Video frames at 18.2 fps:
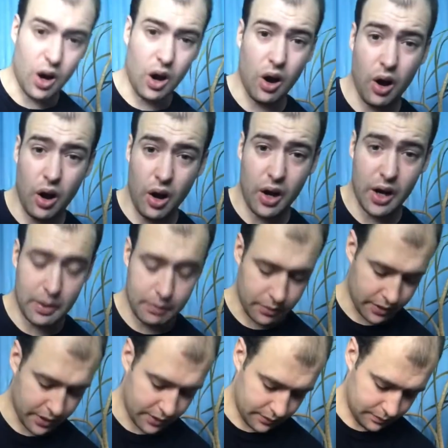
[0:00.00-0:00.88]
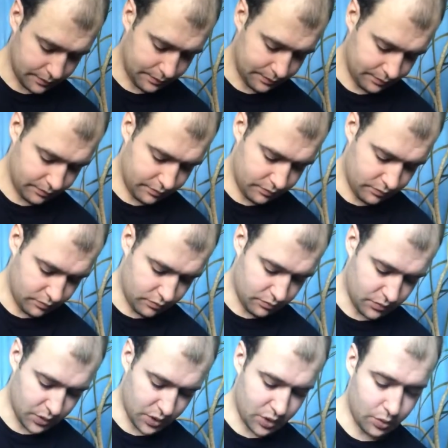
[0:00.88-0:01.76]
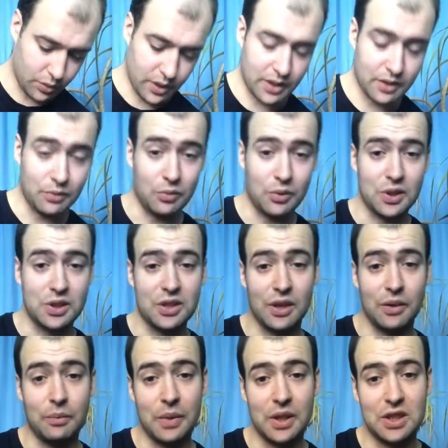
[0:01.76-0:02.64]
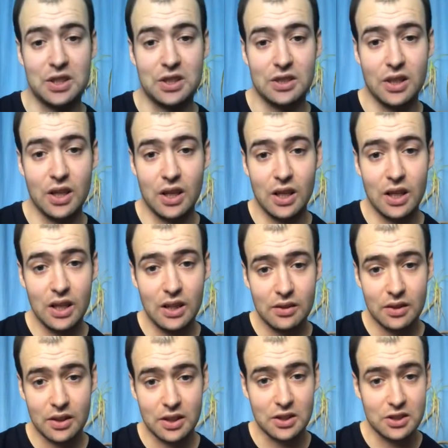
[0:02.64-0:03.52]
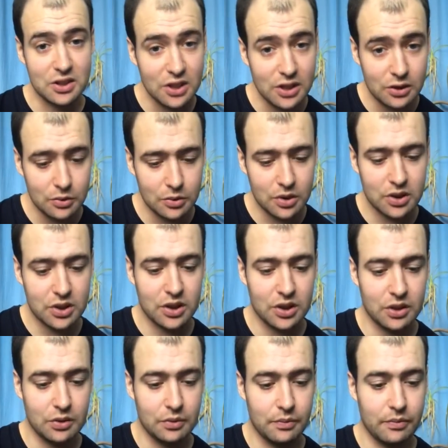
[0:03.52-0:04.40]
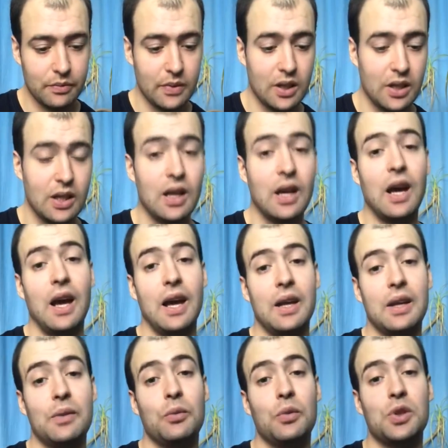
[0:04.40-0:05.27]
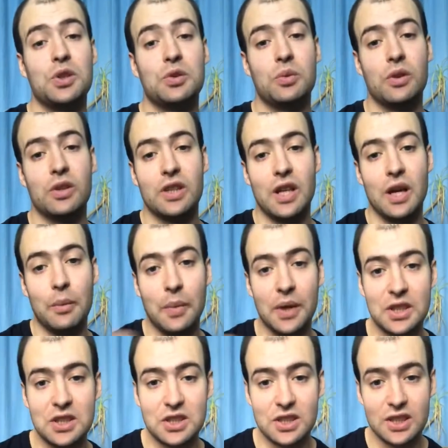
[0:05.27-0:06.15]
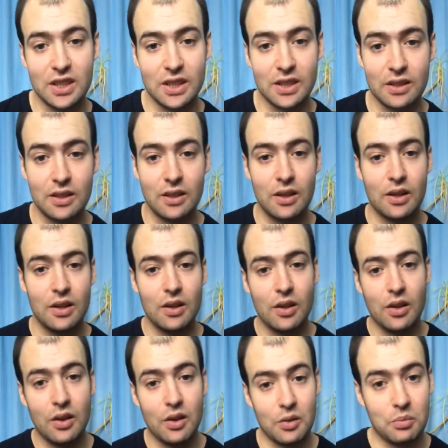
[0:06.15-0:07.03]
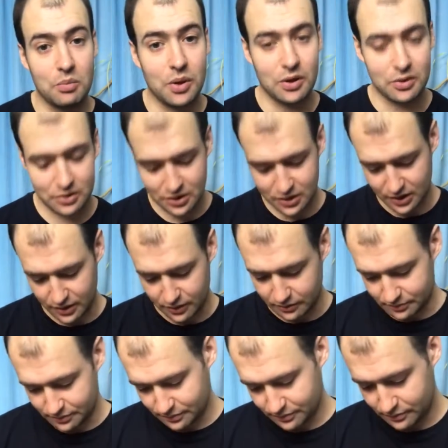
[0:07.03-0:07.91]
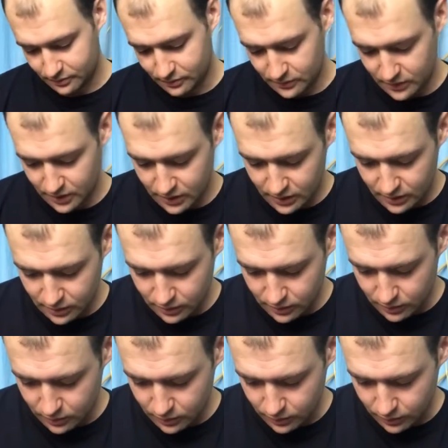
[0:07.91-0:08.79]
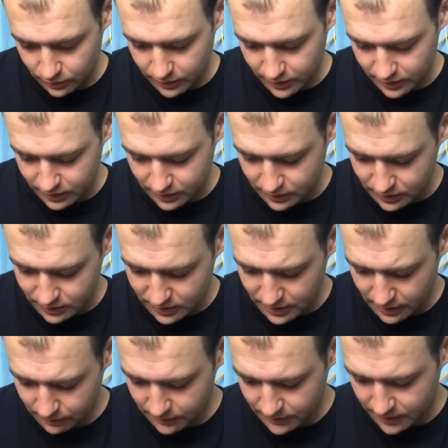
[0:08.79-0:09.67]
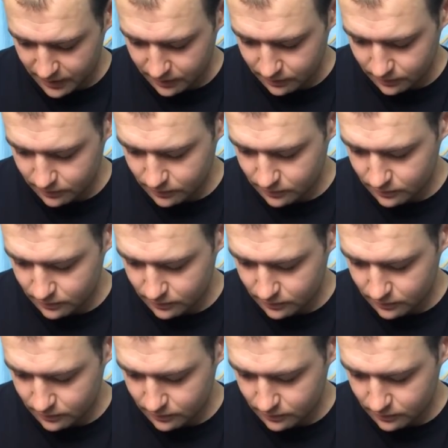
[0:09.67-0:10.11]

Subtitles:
a hybrid between which I mentioned earlier, the continuous still, and which we are now mentioning, the pot still, looking something